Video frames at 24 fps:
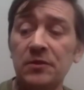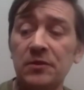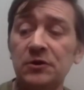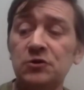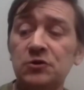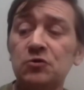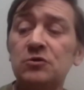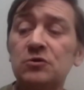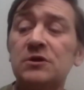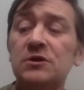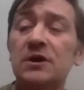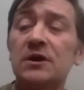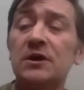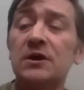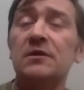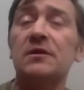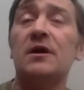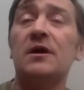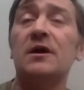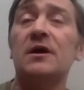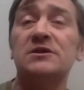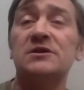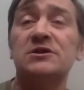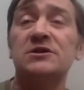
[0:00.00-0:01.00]
do take that
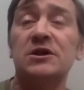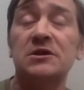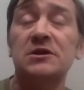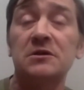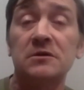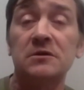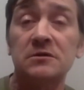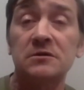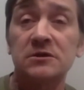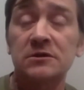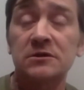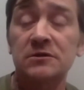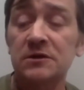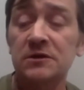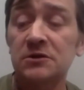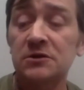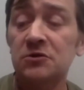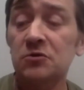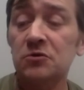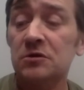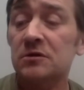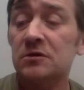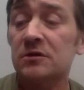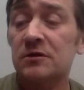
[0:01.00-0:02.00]
as signals they do
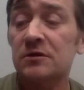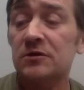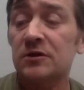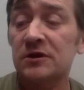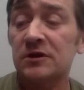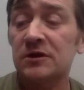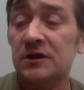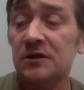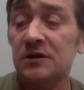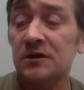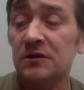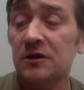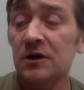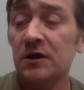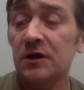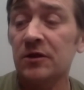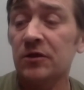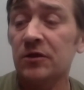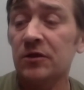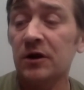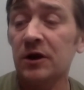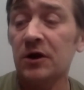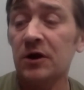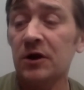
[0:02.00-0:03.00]
they, they,
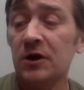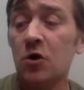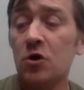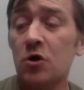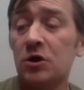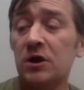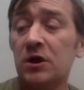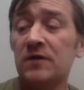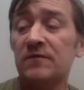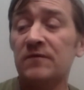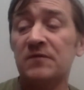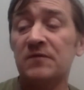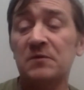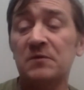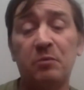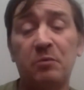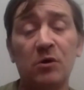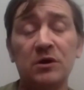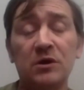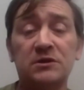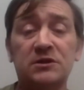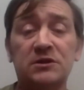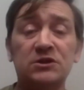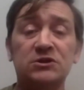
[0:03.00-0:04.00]
are like okay if the
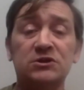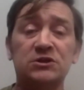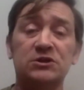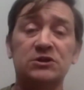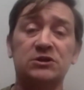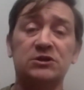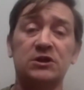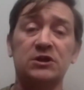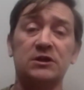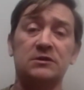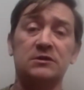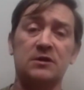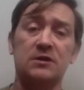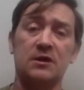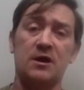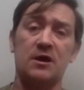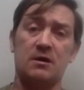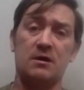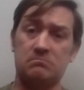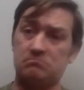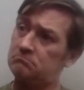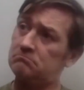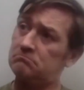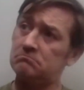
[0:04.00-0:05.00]
politician said
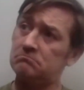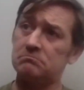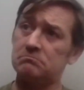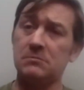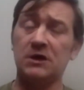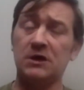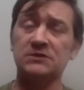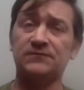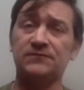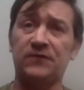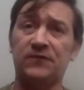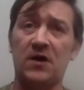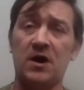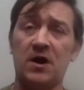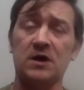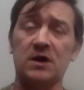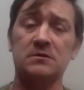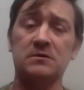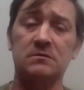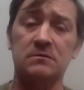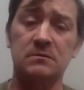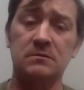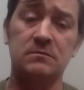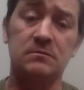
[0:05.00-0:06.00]
that that's fine
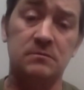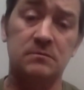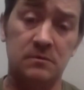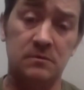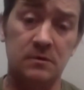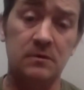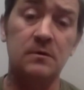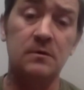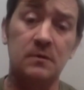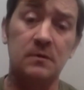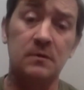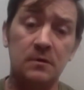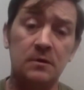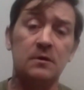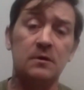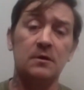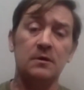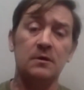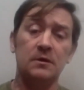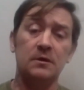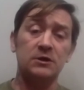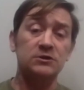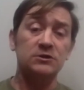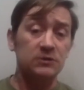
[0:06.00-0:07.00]

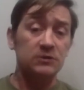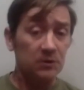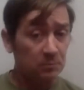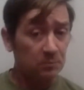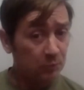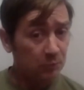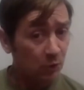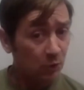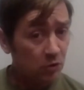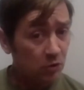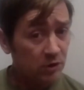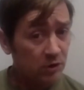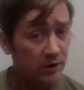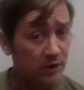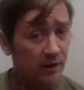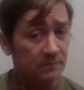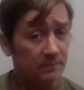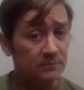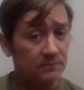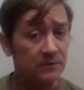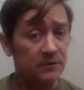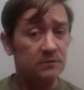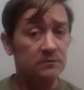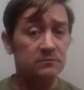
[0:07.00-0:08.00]
because they're
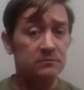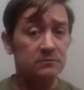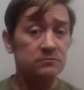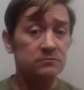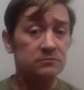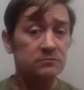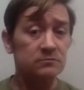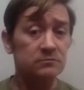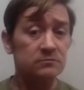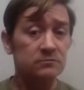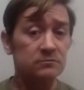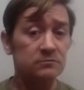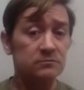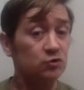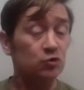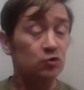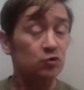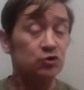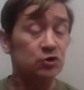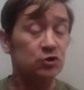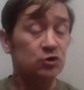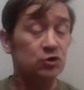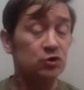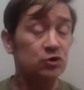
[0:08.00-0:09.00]
programmed
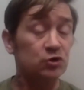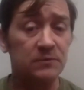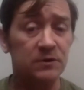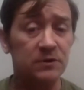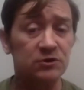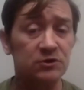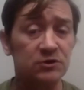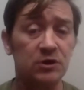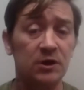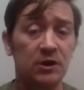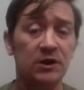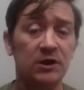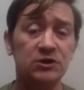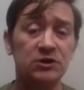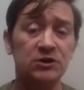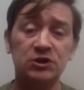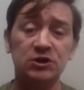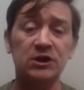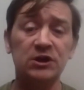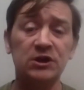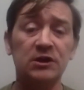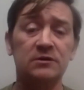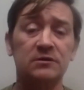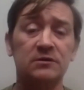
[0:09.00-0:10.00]
so programmed
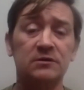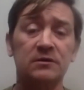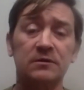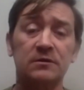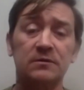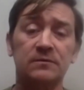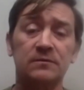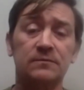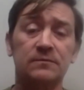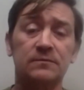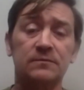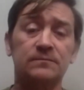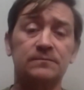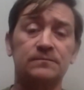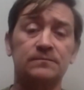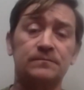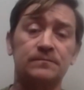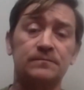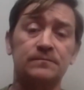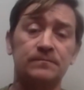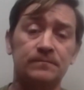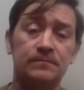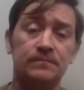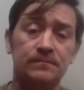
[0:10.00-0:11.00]
engineered yeah.
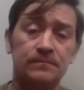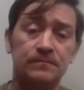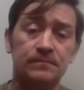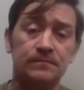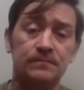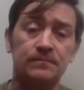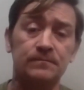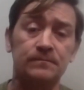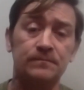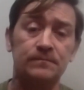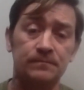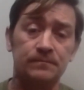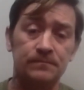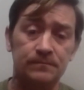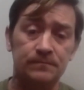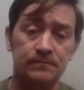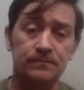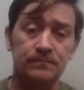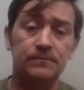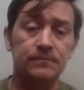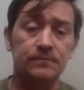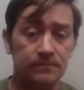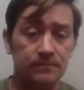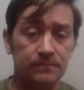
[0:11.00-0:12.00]

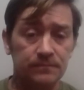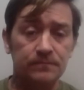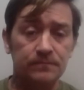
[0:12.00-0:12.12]
Well,